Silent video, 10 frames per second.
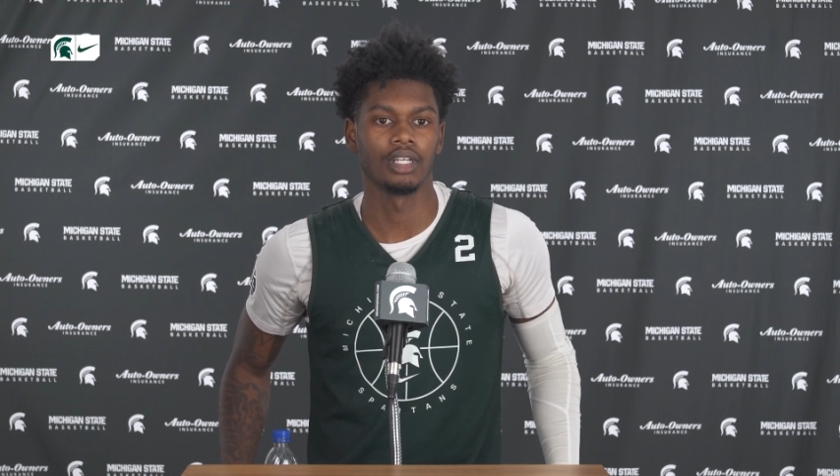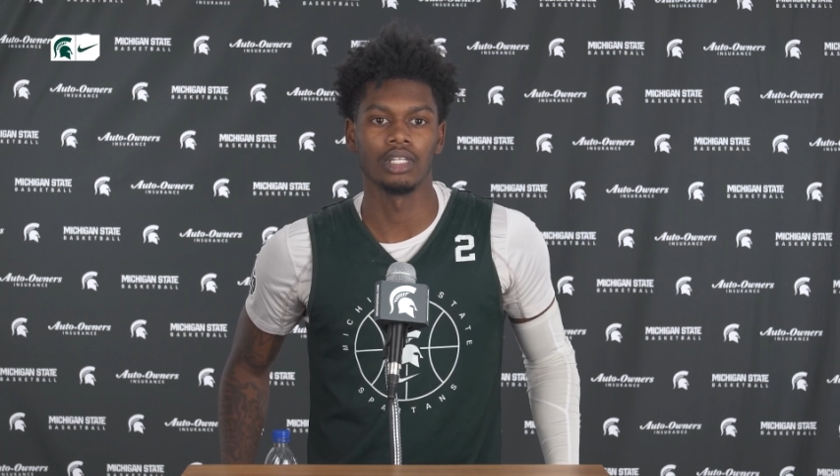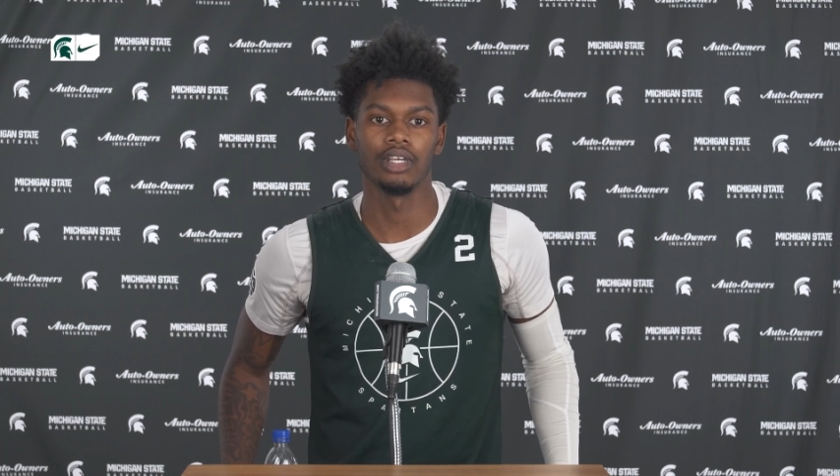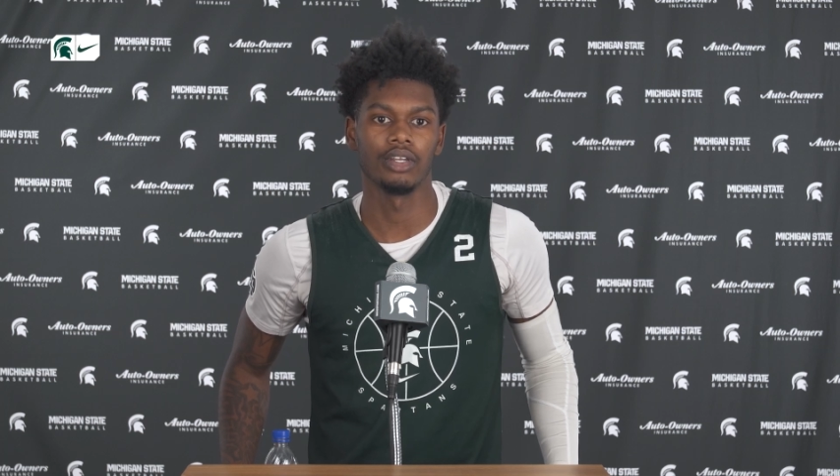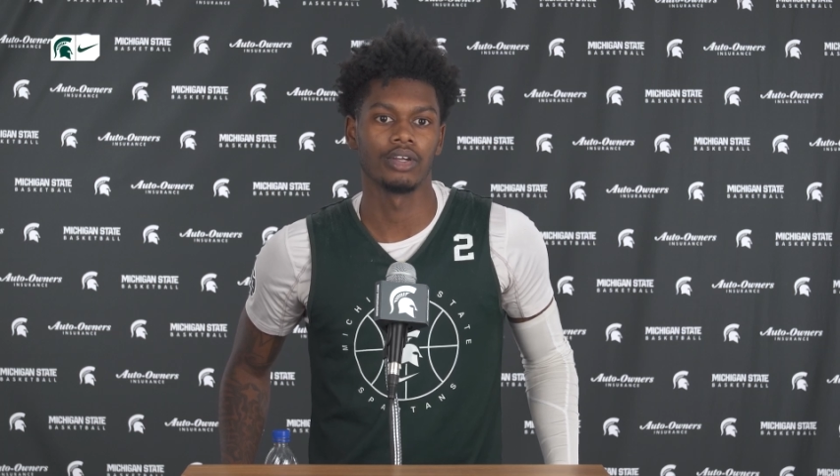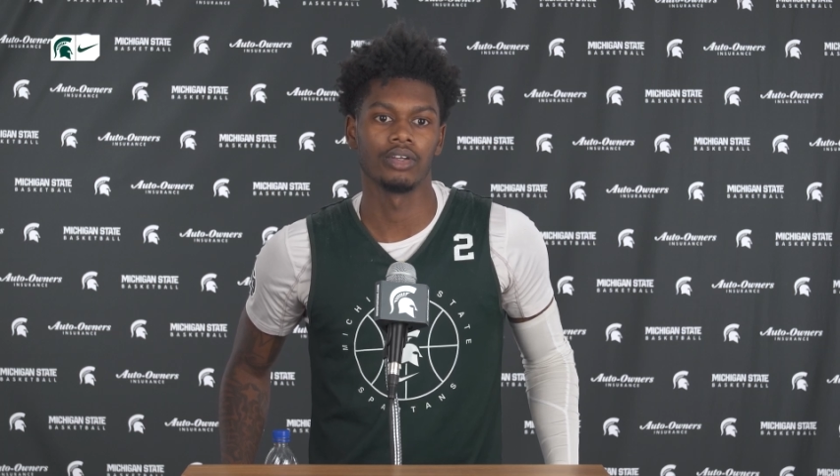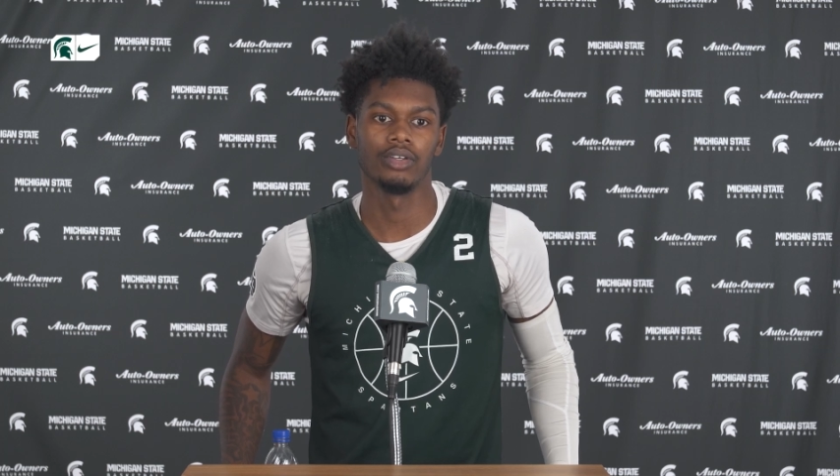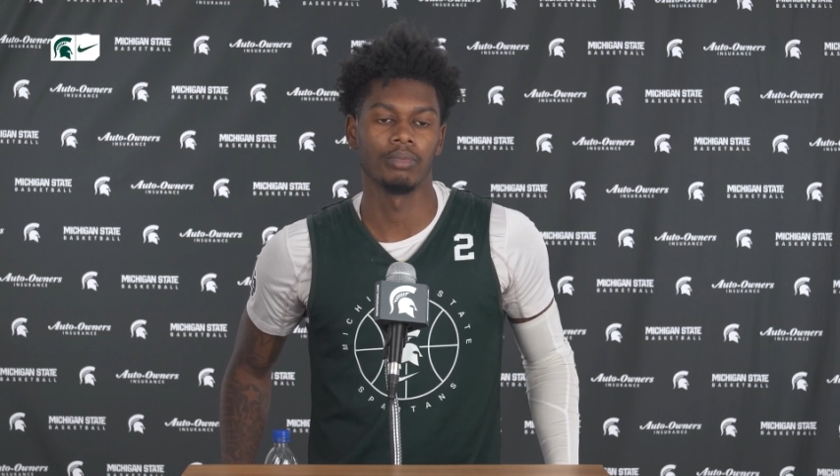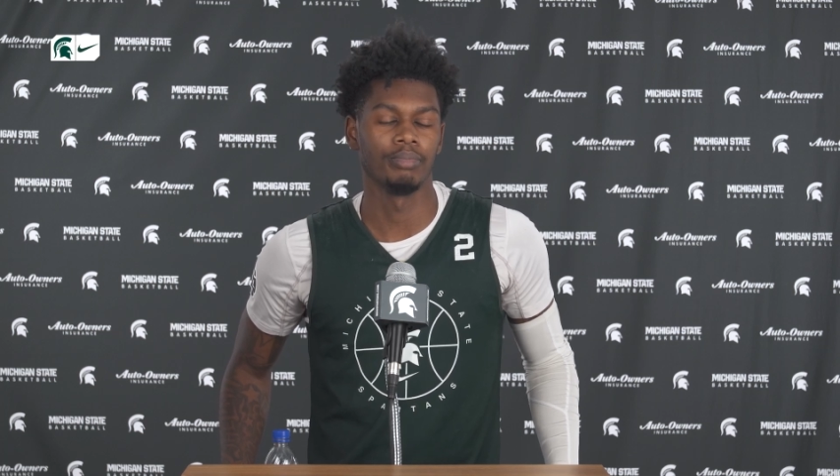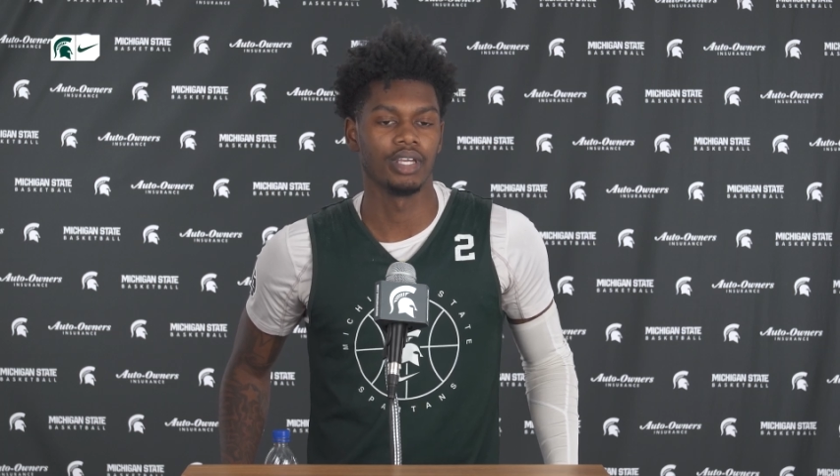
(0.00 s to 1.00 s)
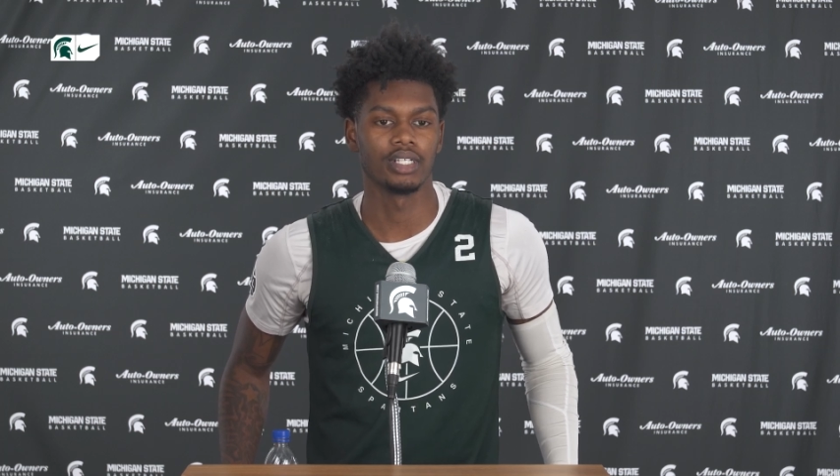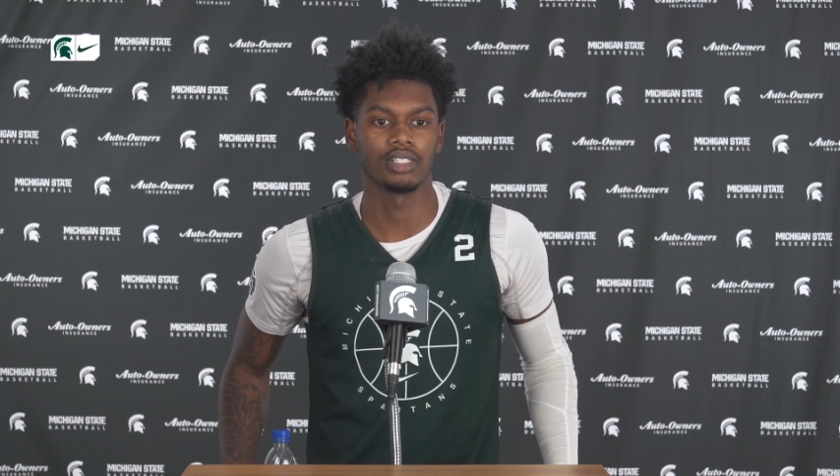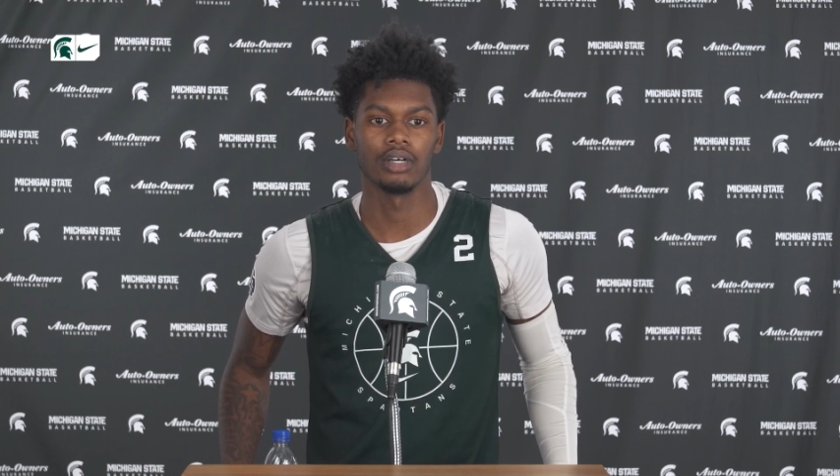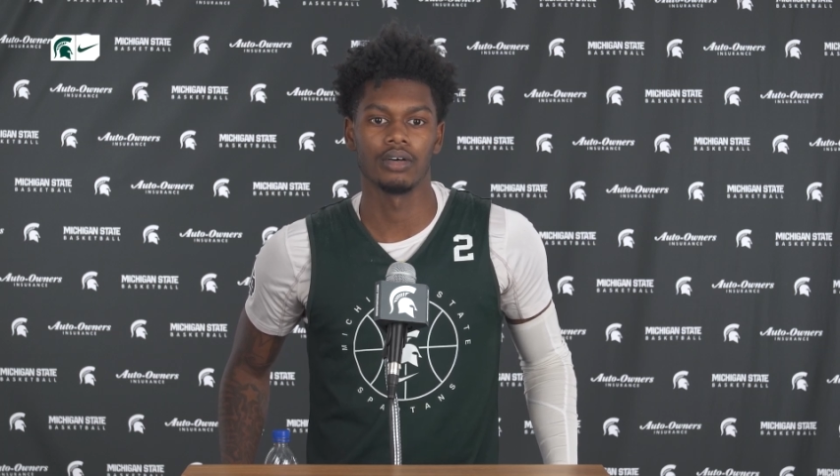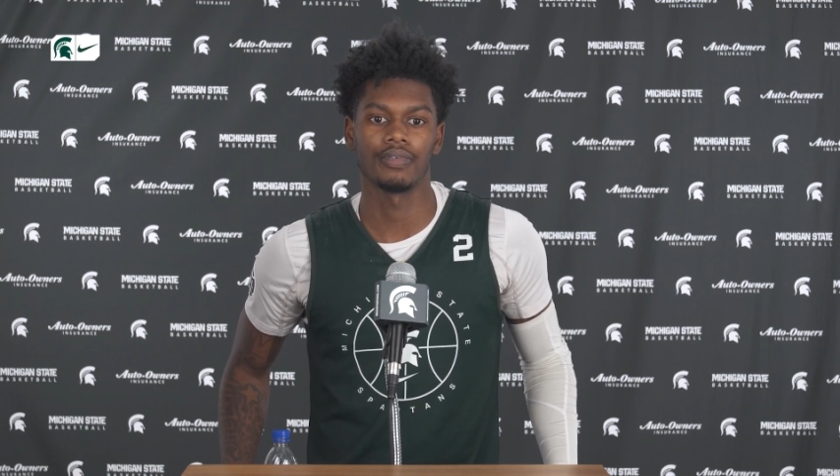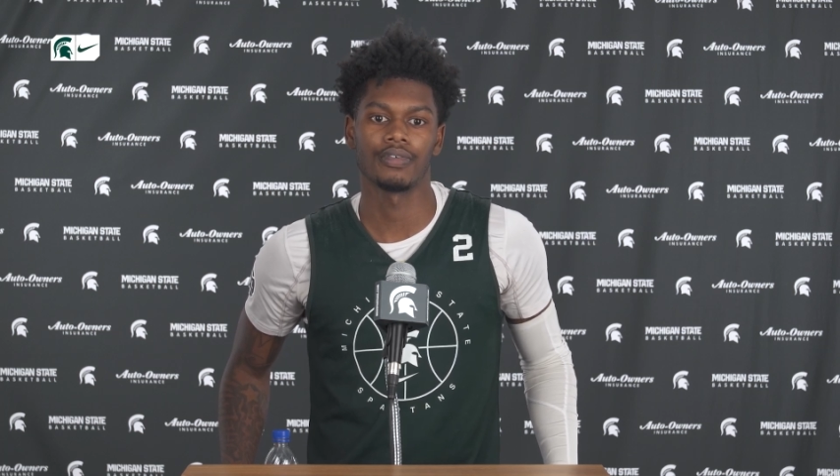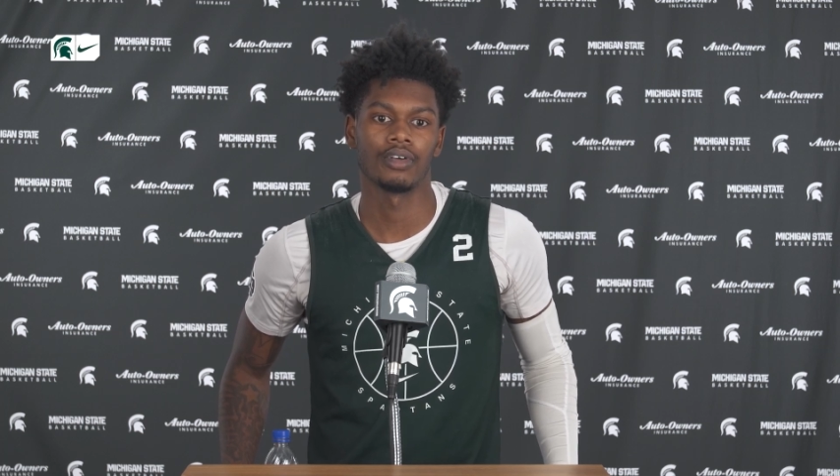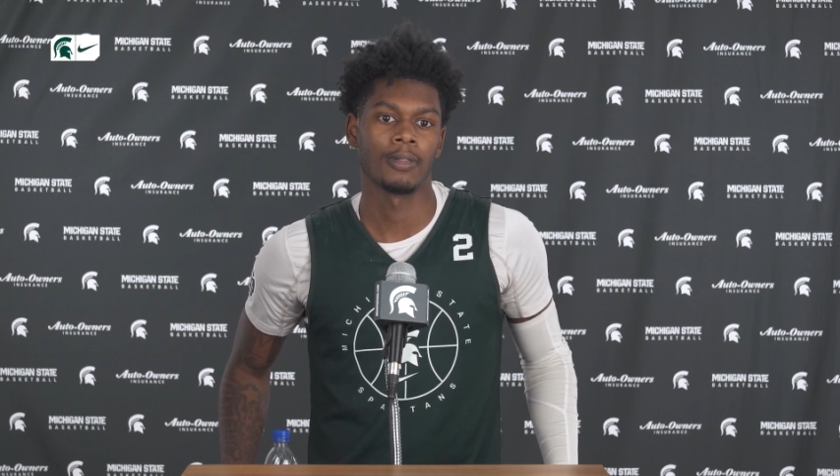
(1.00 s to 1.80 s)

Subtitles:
a leader, you know, being tough,